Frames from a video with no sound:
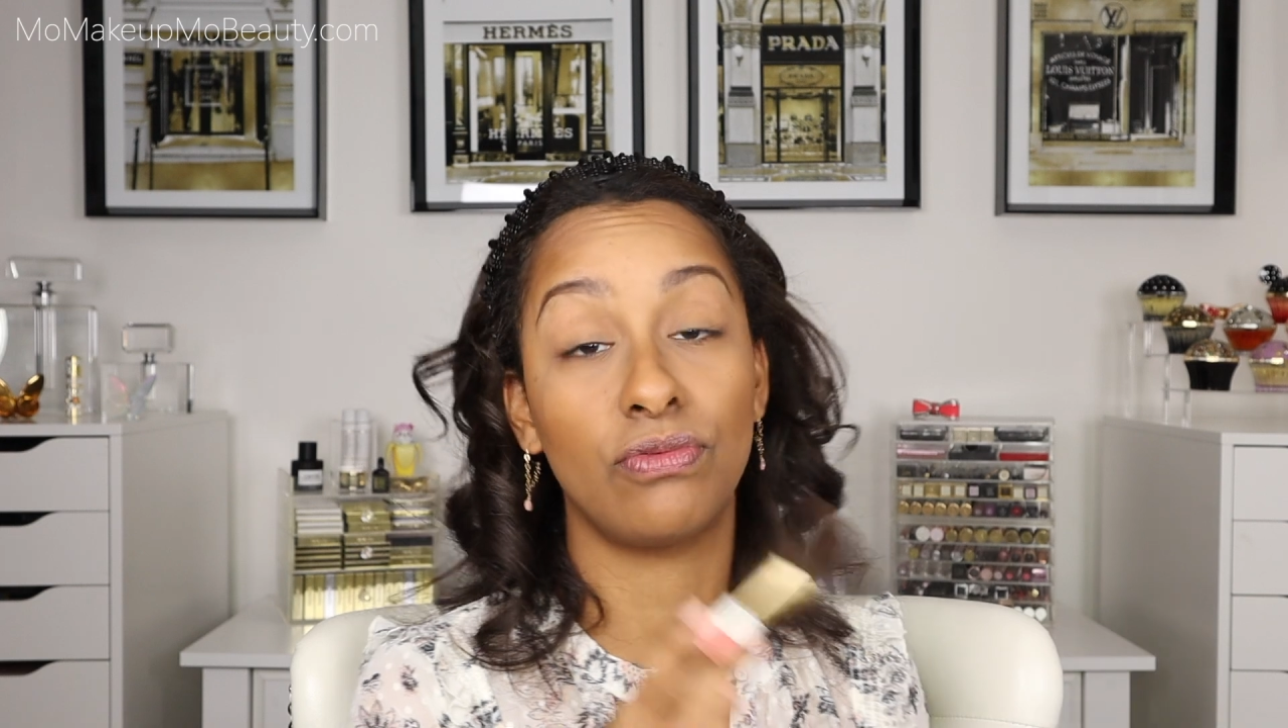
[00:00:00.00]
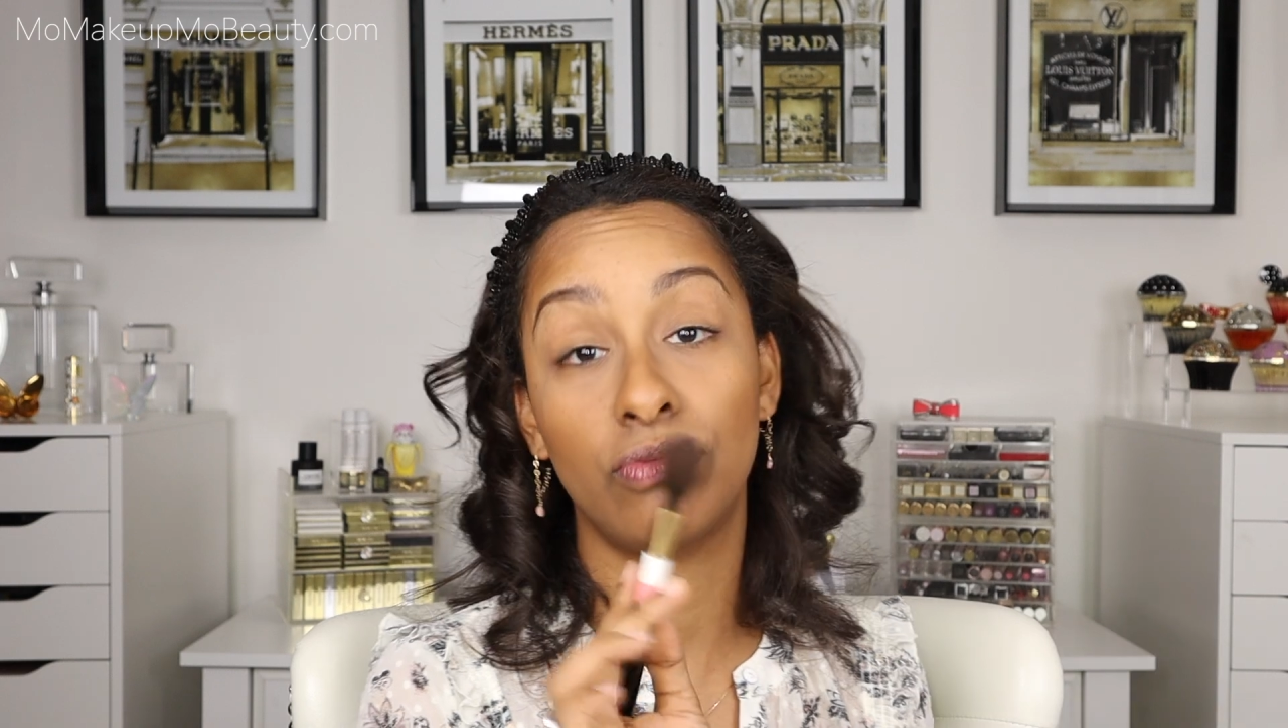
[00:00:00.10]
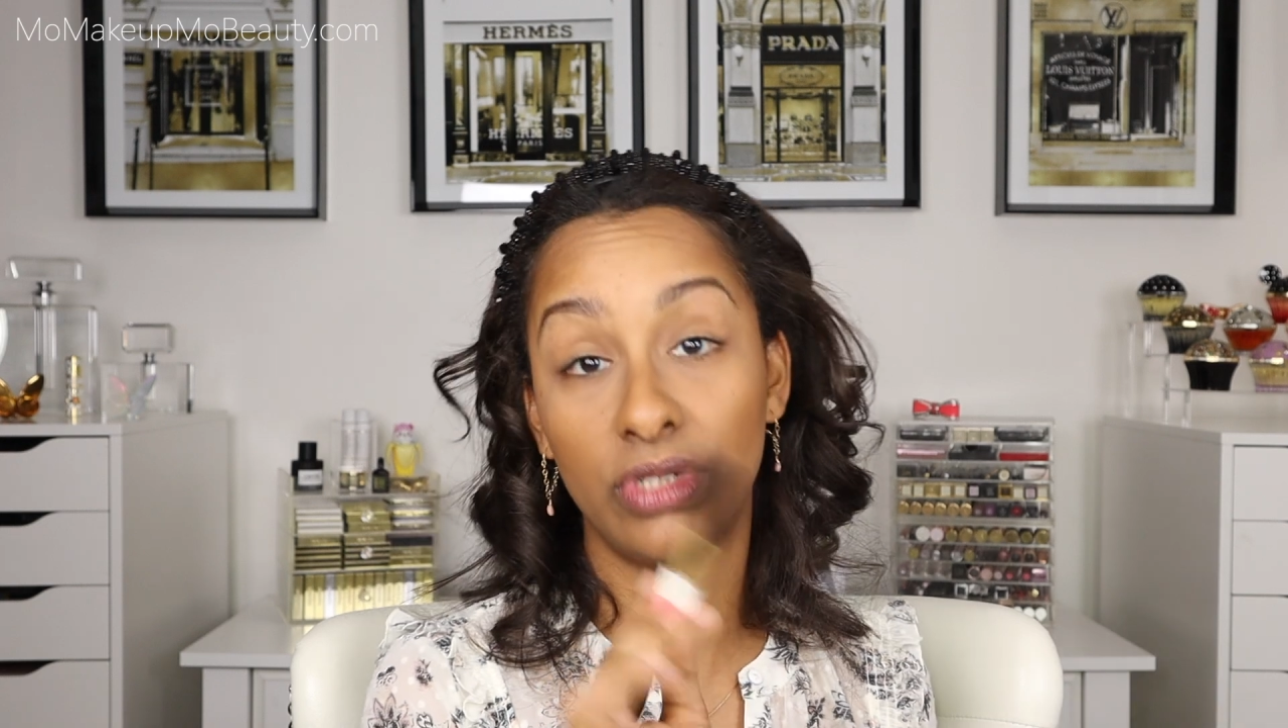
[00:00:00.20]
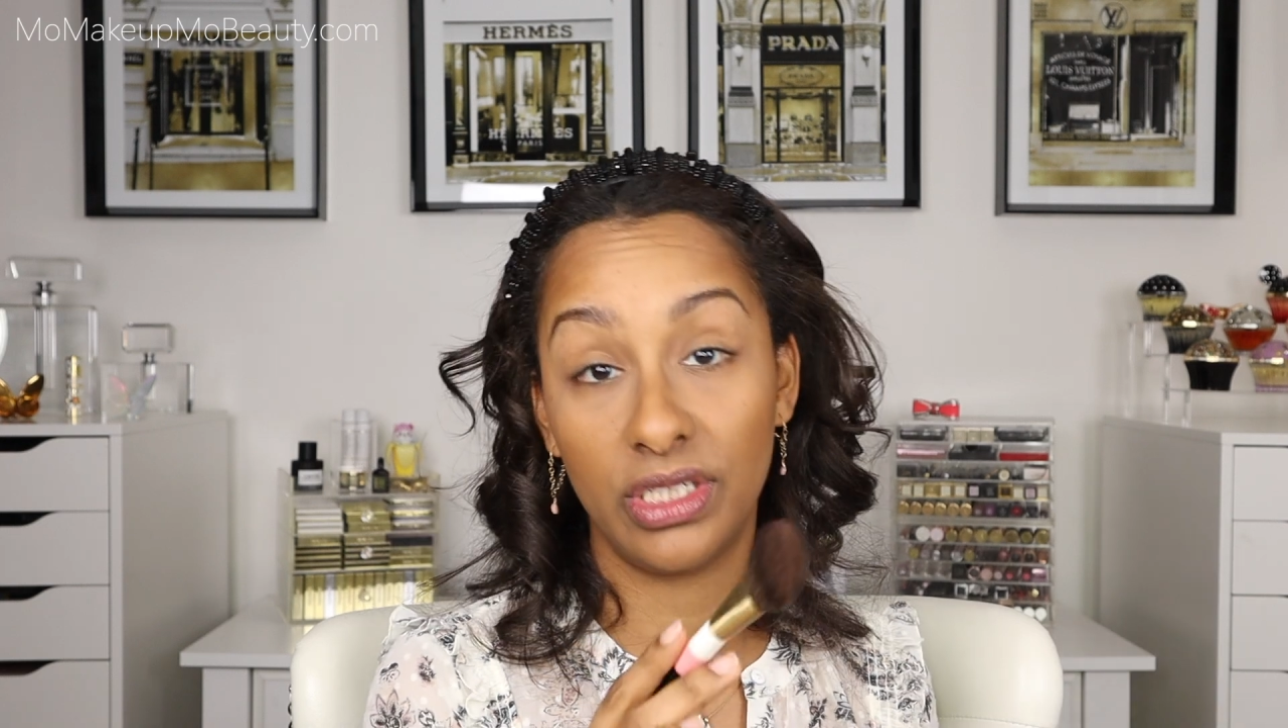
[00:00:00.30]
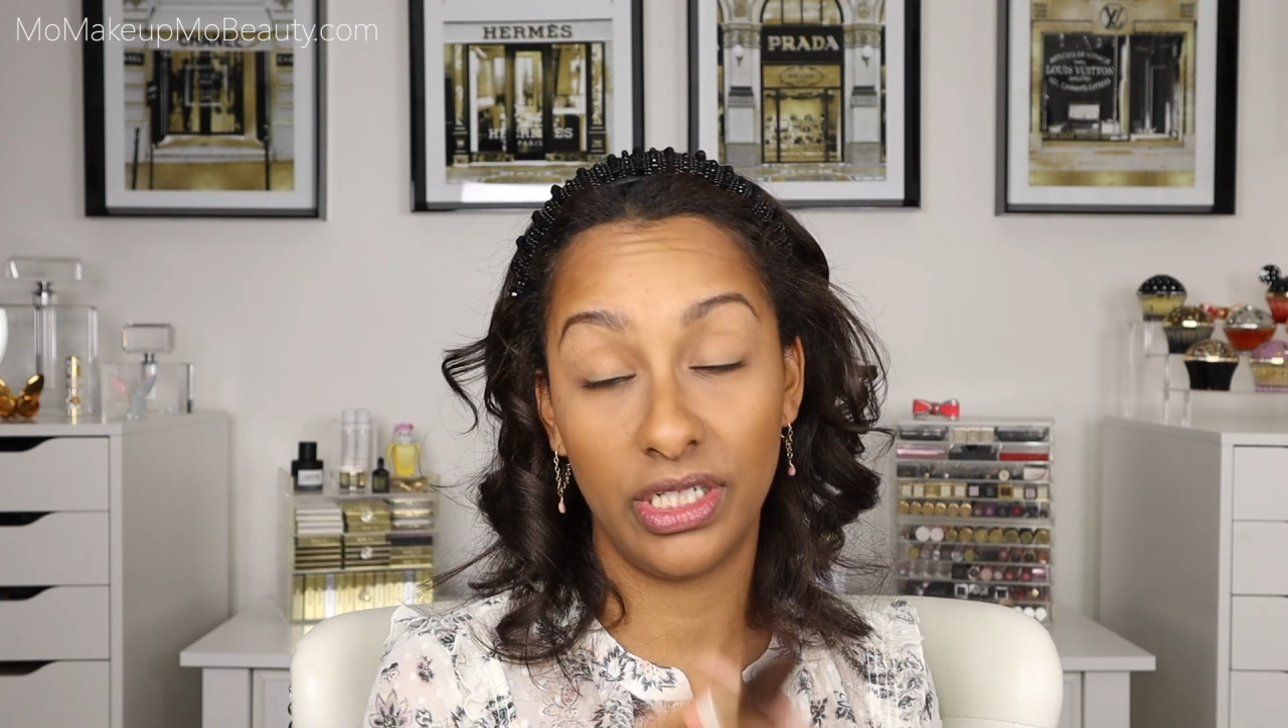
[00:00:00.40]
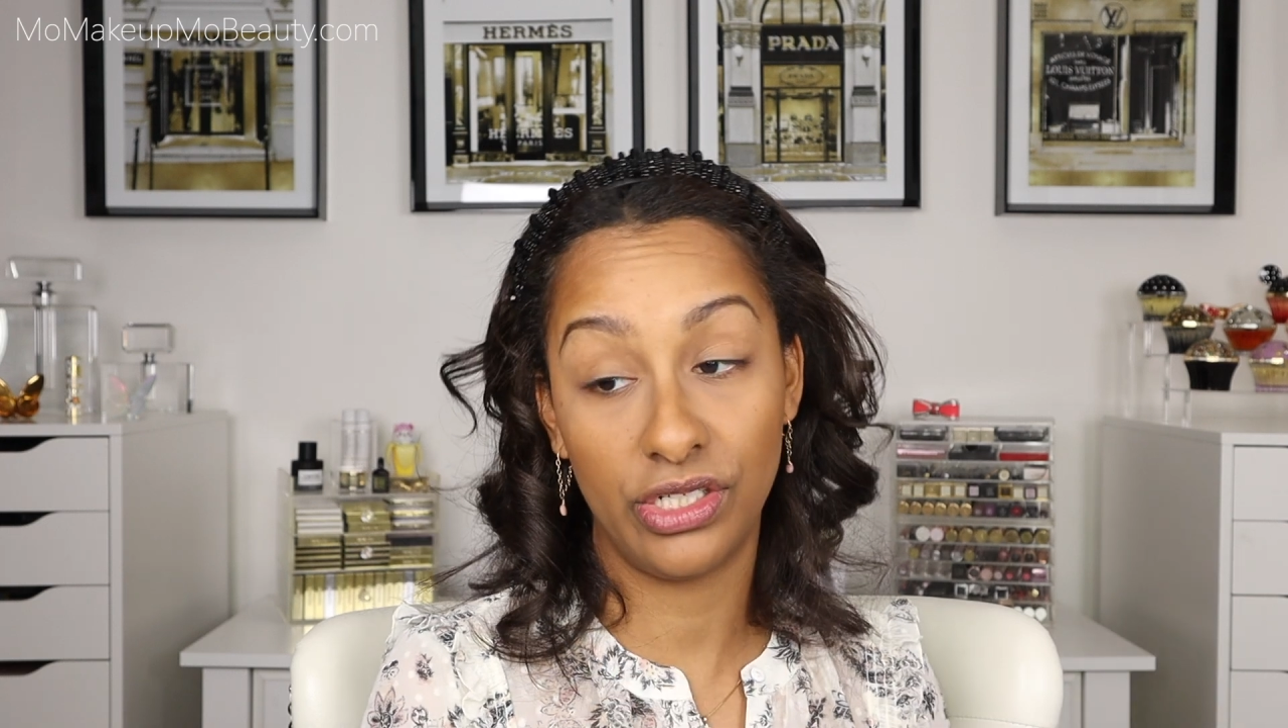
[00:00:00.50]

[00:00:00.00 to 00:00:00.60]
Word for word: a really